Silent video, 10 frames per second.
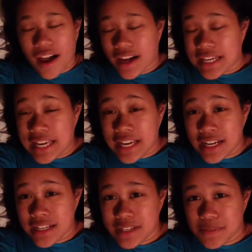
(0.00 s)

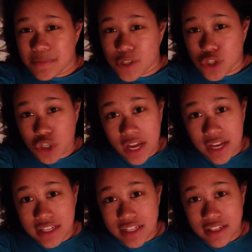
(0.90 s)
Again, good
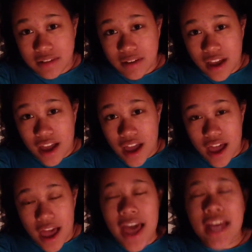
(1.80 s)
night
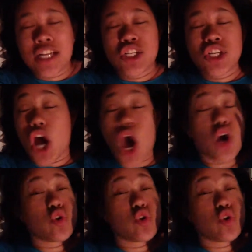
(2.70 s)
and a